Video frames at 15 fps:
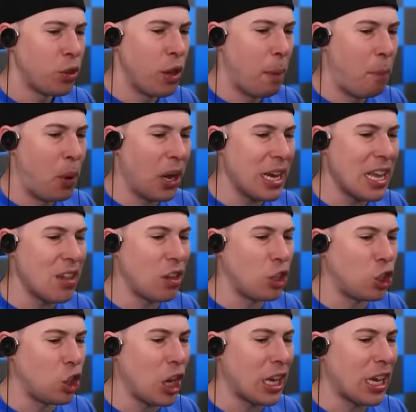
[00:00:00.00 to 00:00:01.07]
The bunny, the
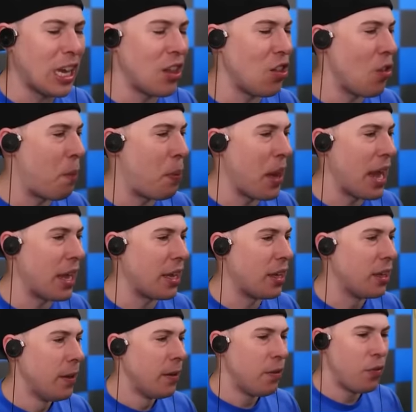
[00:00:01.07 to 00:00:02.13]
chicken, the pig.
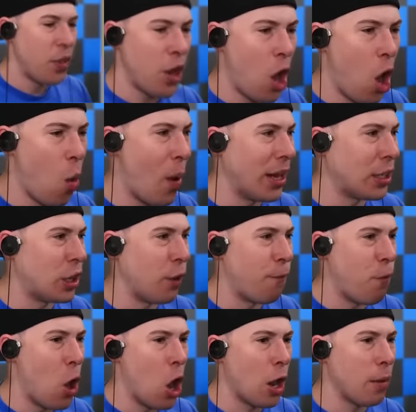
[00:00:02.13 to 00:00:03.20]
They all went to the
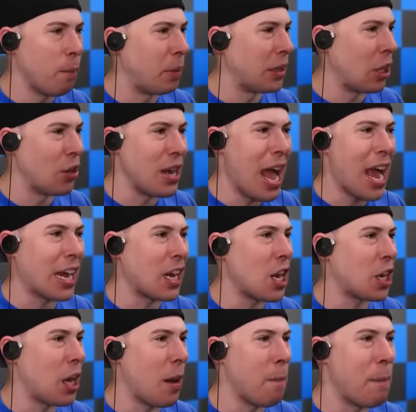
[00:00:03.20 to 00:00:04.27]
farm, but they're not
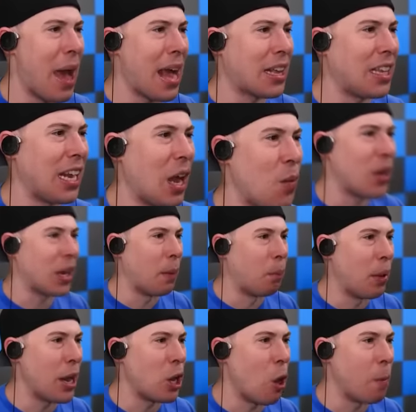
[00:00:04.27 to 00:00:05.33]
gonna come back today. We gotta
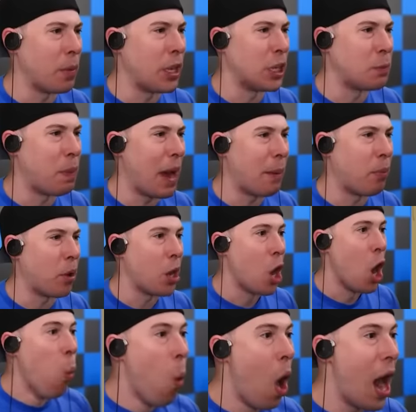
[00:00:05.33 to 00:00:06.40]
break open this bad boy.
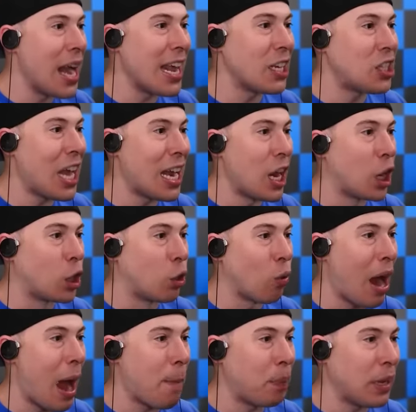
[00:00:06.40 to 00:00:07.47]
What is that? A
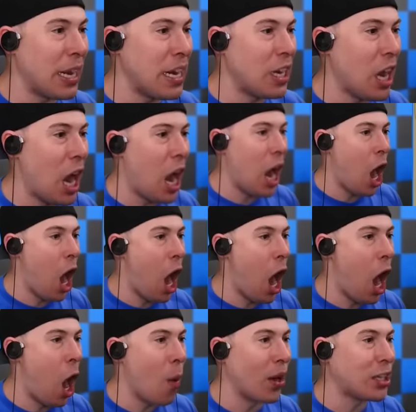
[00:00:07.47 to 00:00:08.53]
grappling gun?
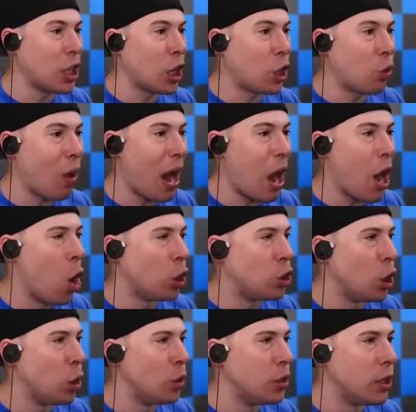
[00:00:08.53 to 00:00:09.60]
Oh, it's a grap Oh,
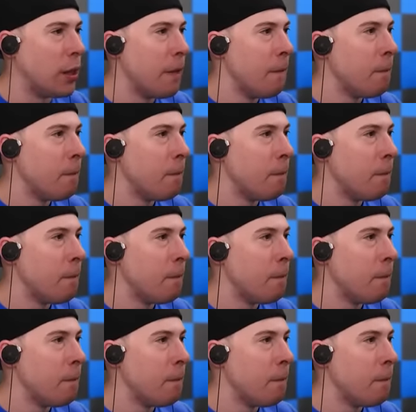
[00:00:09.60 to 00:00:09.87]
dudes.